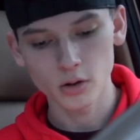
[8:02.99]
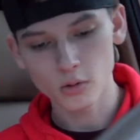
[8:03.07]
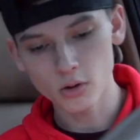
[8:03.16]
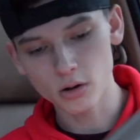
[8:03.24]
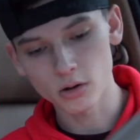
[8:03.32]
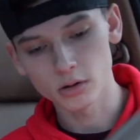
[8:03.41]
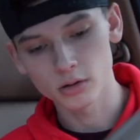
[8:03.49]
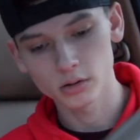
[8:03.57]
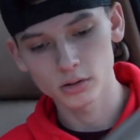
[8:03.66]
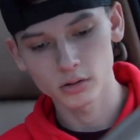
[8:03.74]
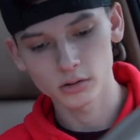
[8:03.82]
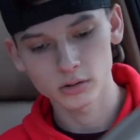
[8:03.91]
Whoa!
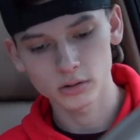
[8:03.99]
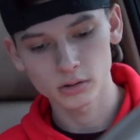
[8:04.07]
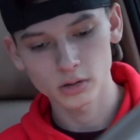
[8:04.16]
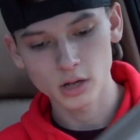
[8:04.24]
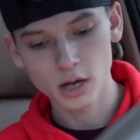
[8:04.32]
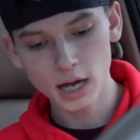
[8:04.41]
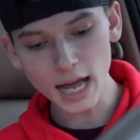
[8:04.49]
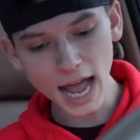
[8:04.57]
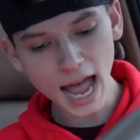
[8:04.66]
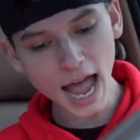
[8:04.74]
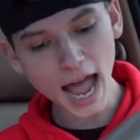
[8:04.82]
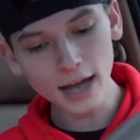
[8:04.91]

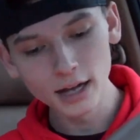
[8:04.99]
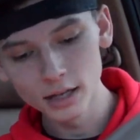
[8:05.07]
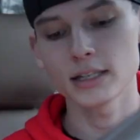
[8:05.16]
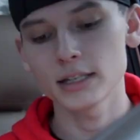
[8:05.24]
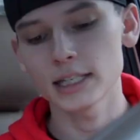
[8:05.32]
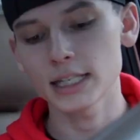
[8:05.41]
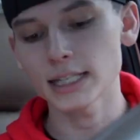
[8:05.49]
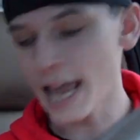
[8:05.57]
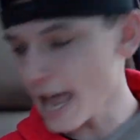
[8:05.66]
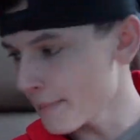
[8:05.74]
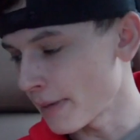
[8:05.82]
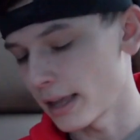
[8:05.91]
Ah!
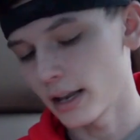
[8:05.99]
Damn it!